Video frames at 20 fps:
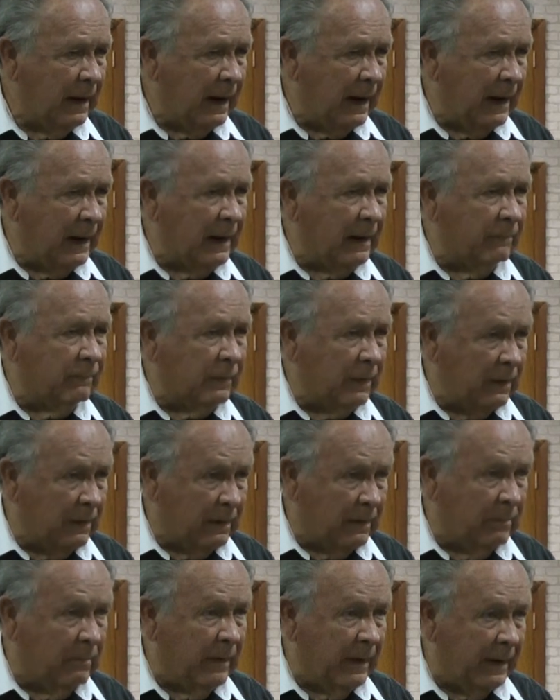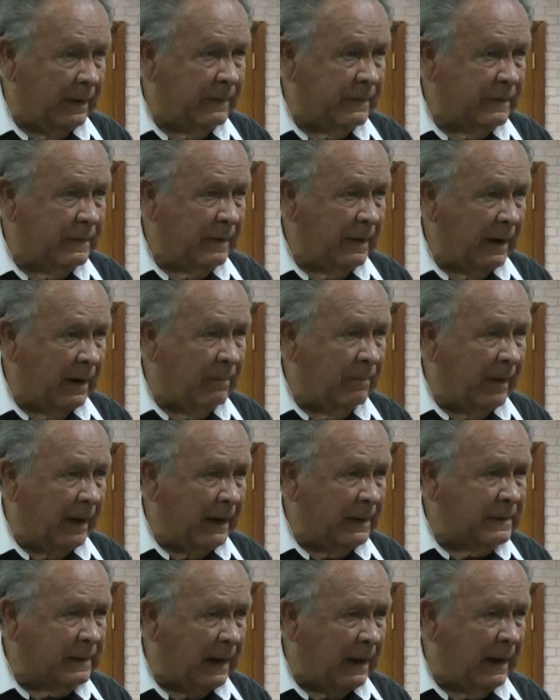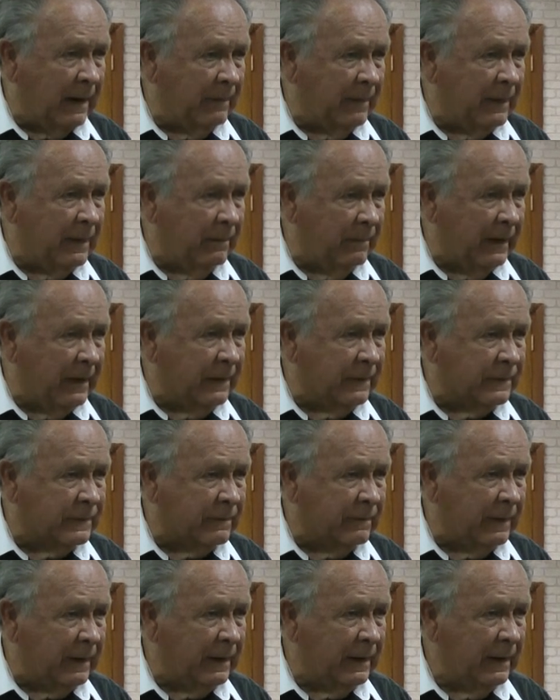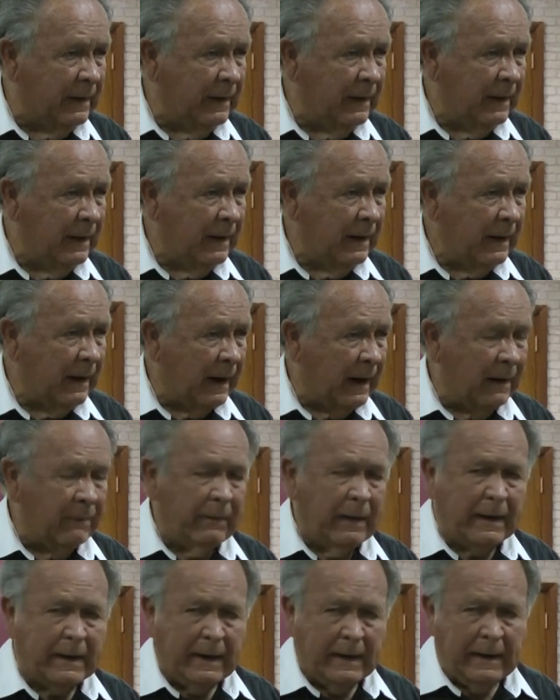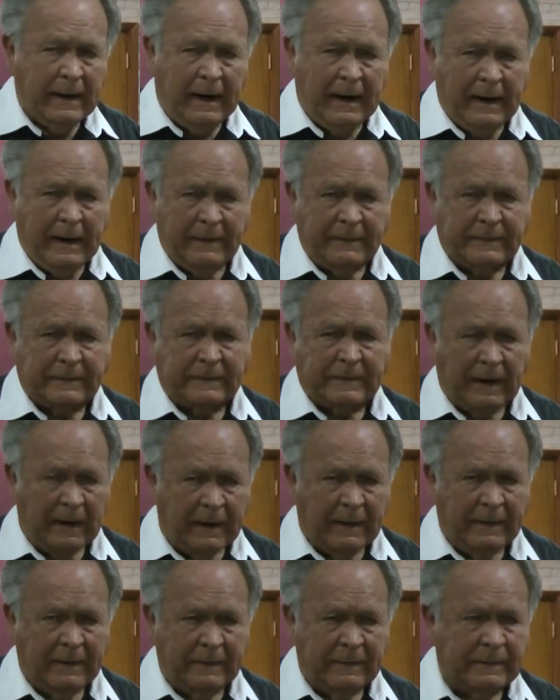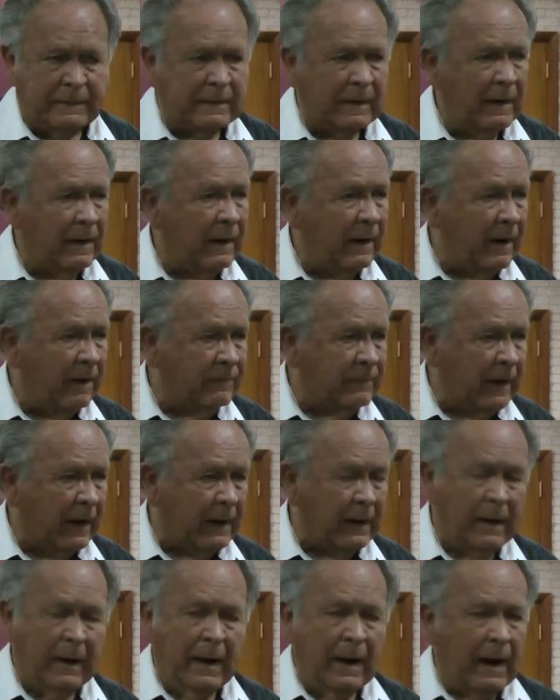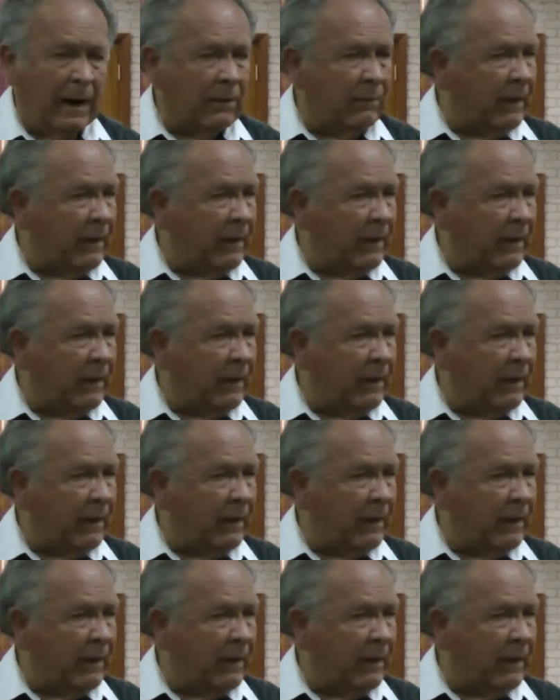I have learned much in my time in the ministry. I recognize sons of God. I